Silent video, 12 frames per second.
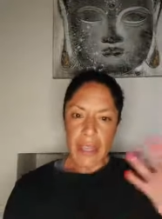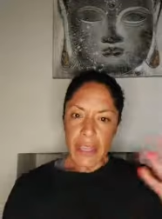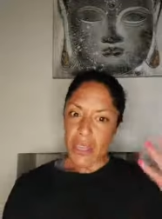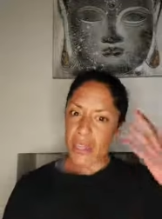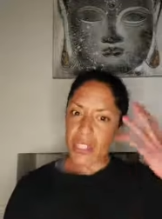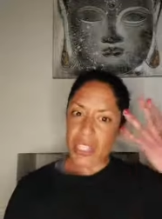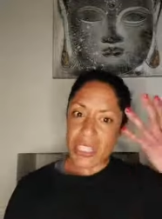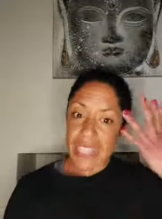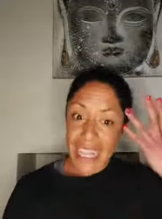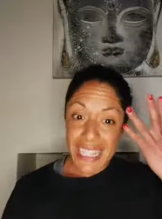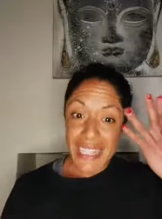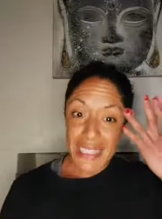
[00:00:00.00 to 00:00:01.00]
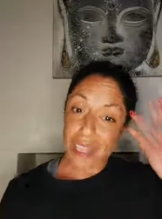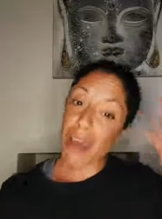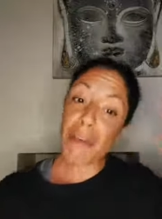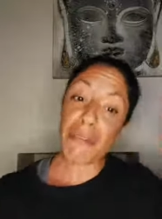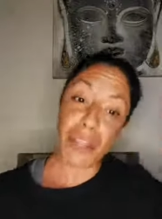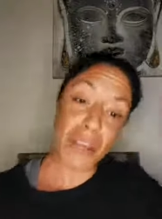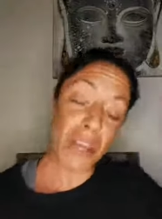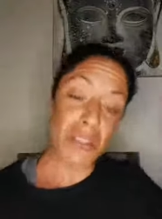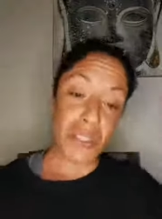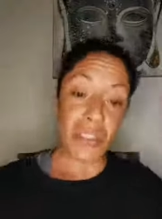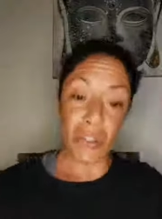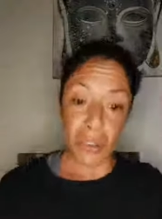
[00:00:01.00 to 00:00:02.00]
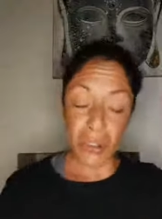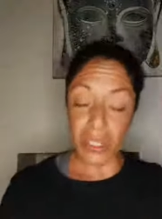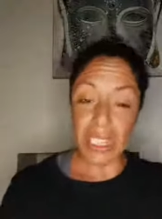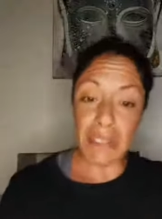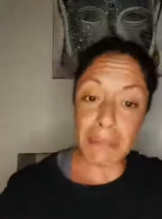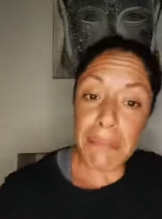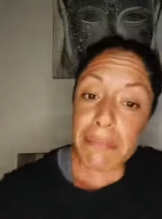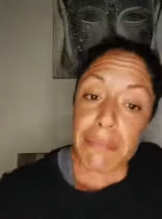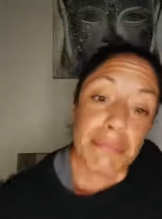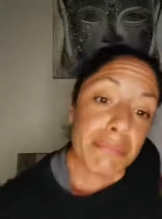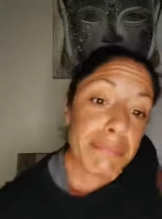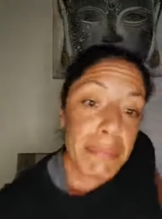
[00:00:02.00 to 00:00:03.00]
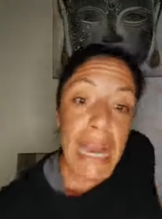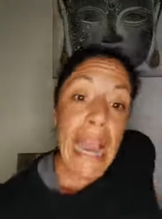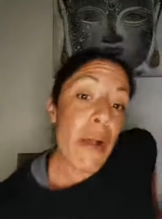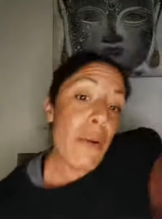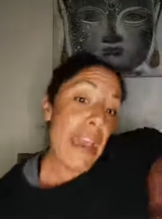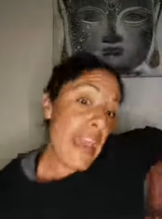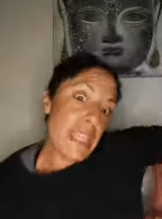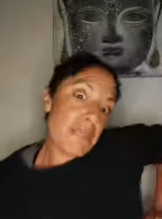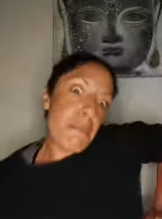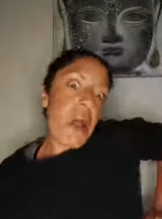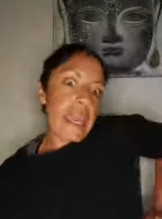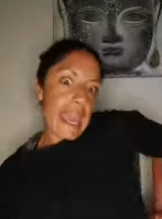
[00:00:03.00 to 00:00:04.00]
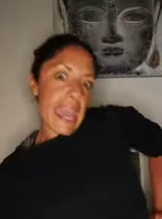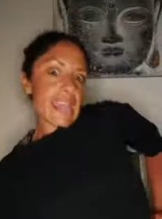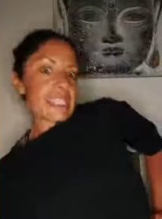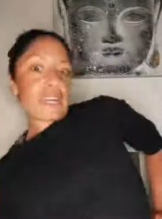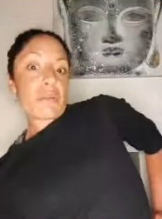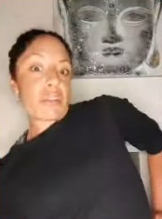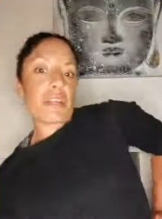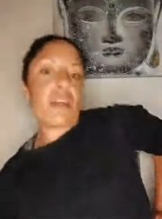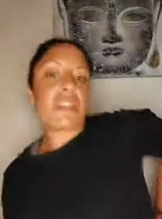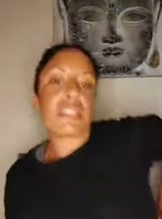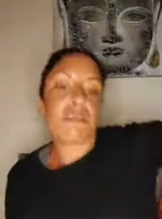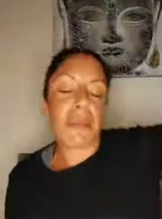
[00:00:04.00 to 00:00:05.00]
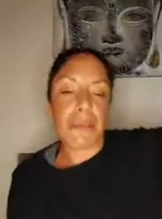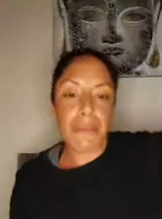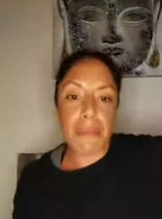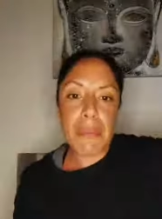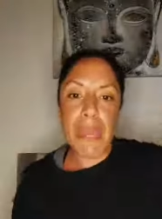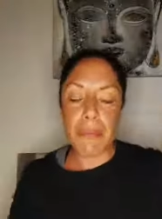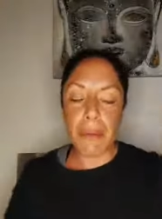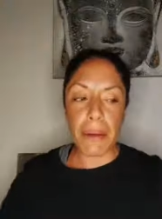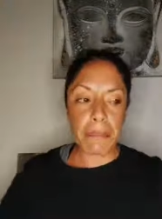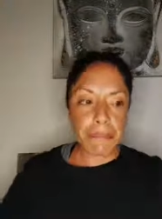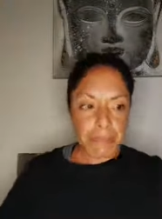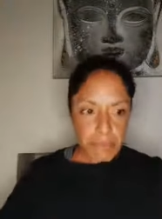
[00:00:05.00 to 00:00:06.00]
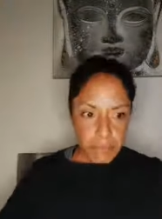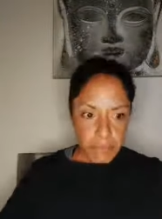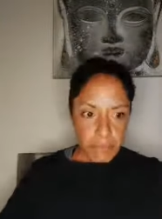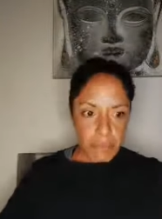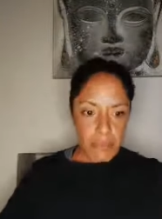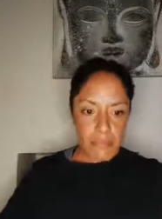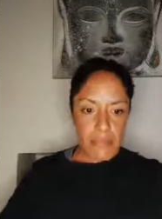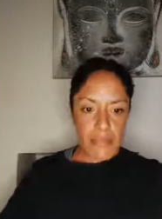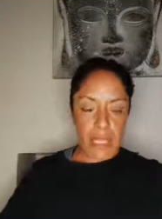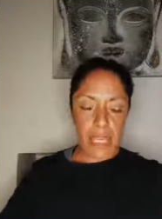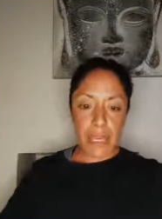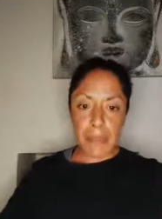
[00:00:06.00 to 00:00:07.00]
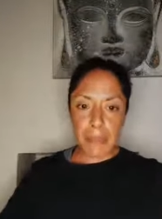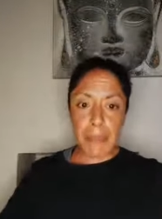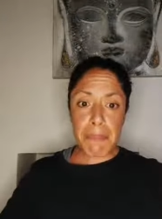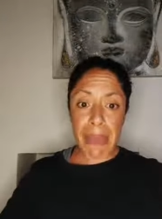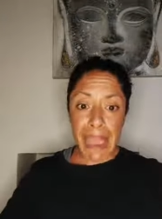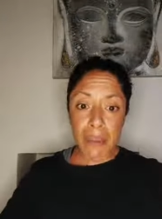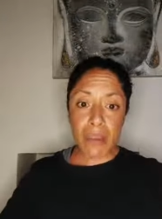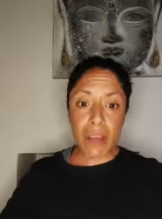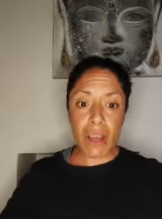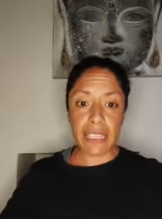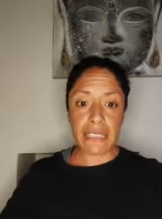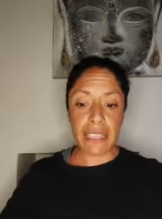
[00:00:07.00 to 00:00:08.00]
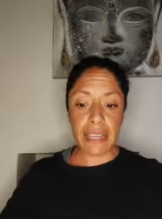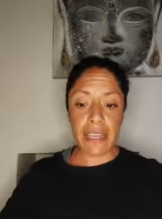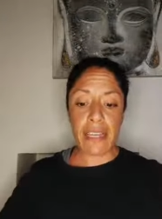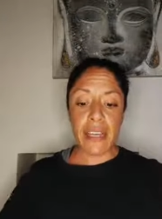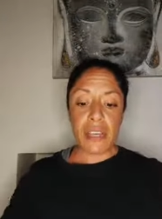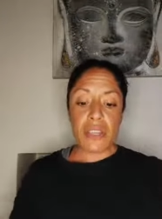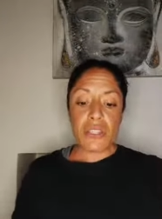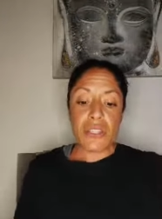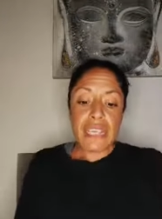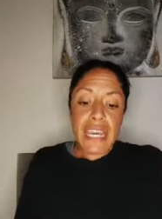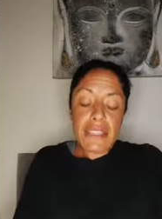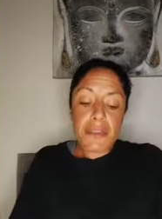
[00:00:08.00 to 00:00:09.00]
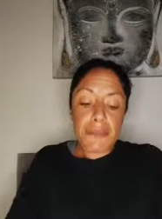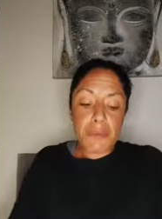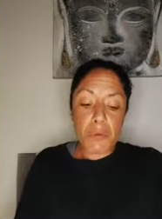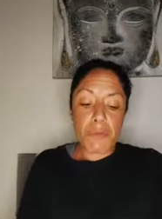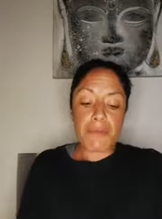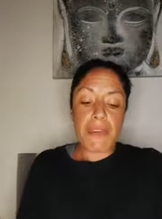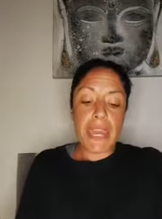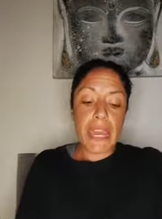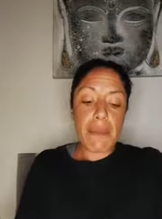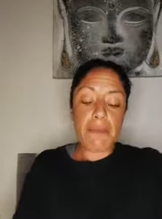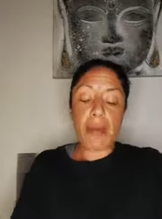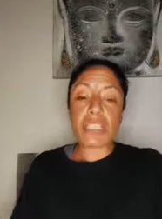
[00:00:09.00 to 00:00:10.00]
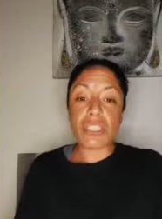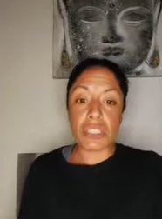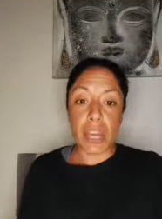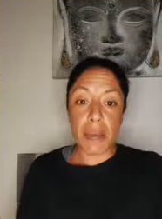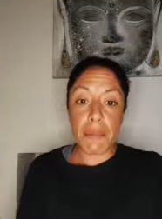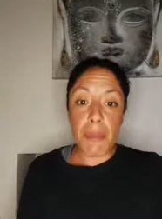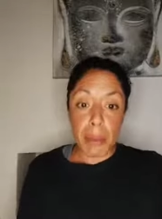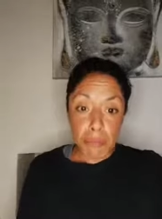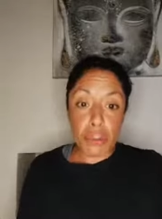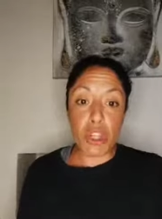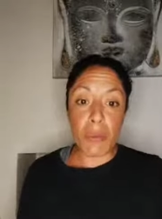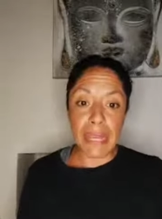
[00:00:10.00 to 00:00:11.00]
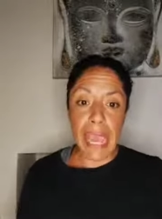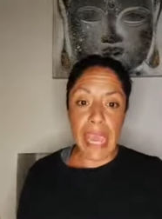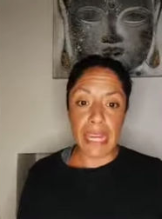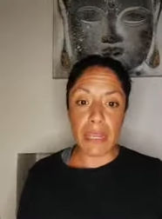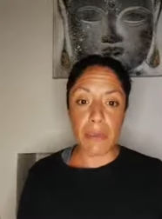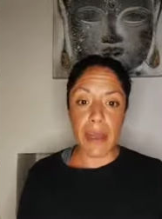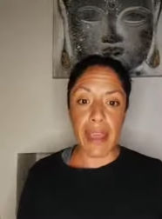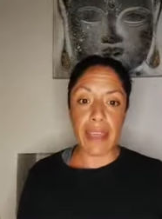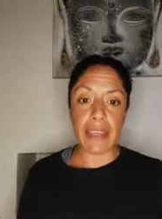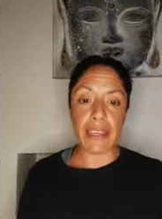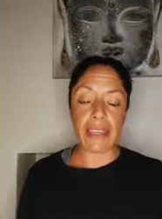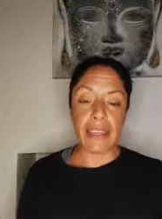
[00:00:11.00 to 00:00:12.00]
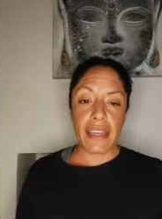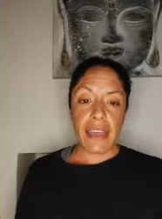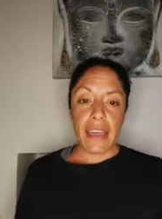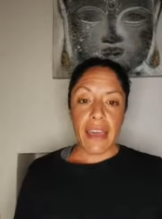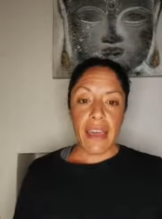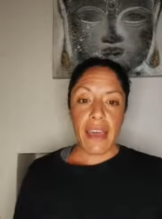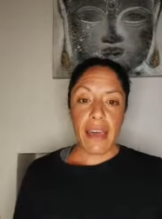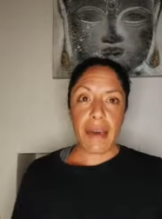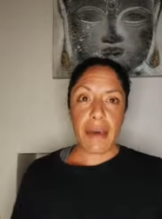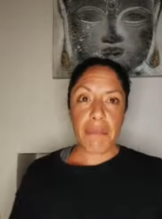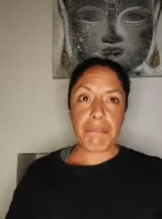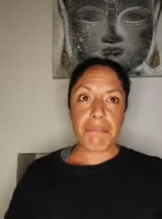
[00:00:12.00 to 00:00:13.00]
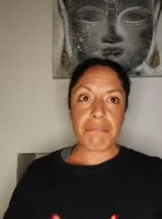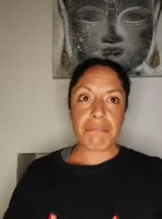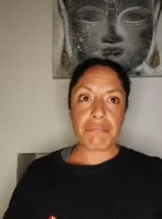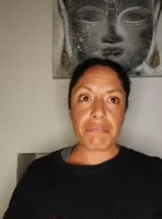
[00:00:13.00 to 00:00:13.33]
you know it's just that stuff that goes in on in our heads my head anyway i can only speak for me but it can be paralyzing. So, yes, I feel fear, but I, am I'm, I'm doing it anyway. Um,